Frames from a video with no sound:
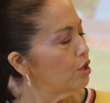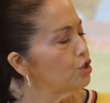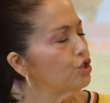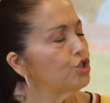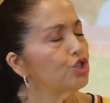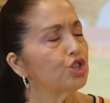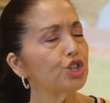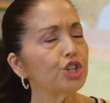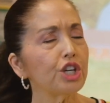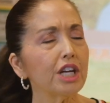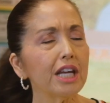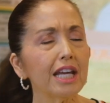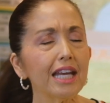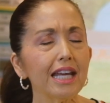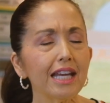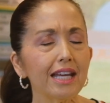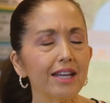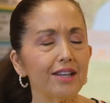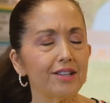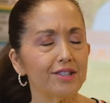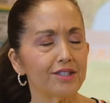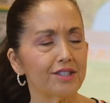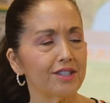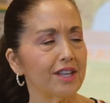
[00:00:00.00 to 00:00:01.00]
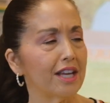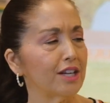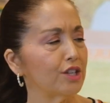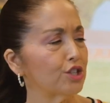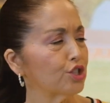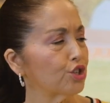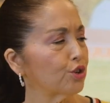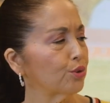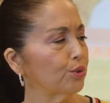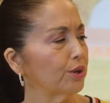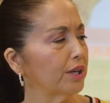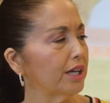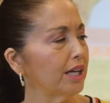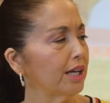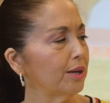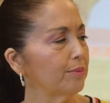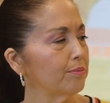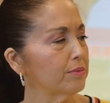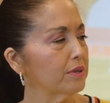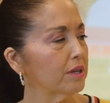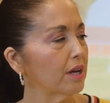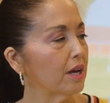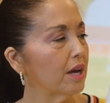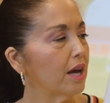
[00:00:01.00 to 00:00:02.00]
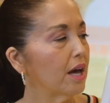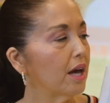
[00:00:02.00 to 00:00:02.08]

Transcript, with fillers: "Cheese," they screamed.